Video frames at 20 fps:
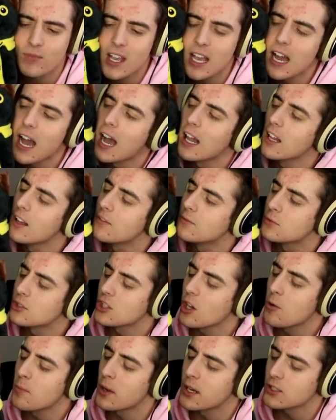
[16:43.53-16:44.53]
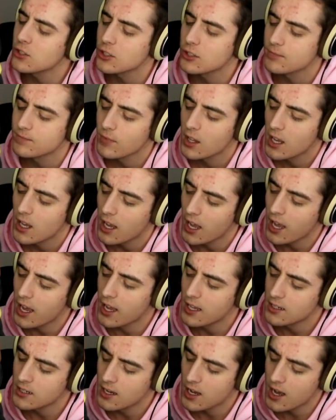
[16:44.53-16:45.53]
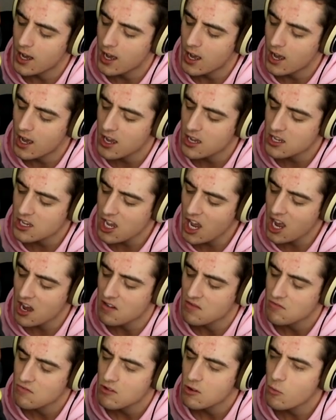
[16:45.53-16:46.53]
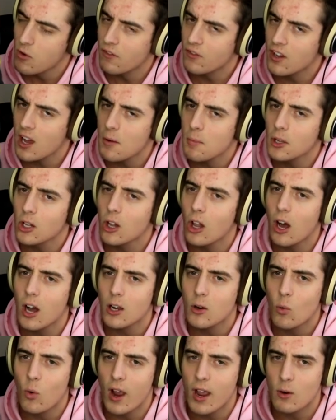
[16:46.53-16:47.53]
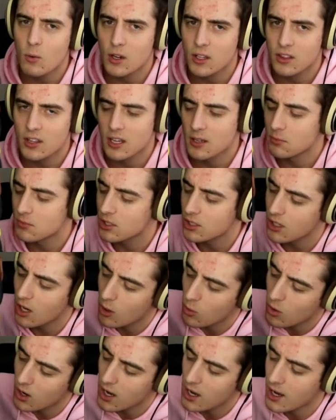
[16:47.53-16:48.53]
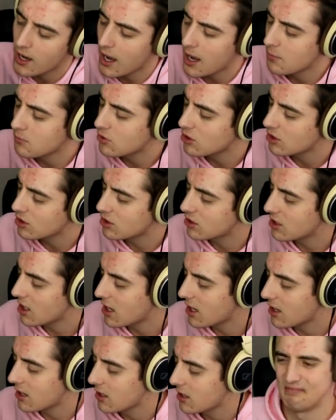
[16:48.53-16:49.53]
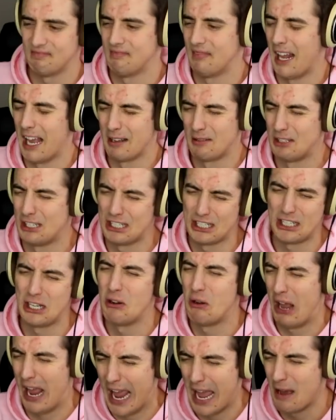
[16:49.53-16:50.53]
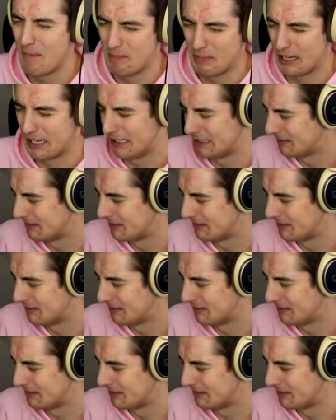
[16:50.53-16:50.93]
I love him so much, and yeah, we've come a long way with him, so I'm just so happy.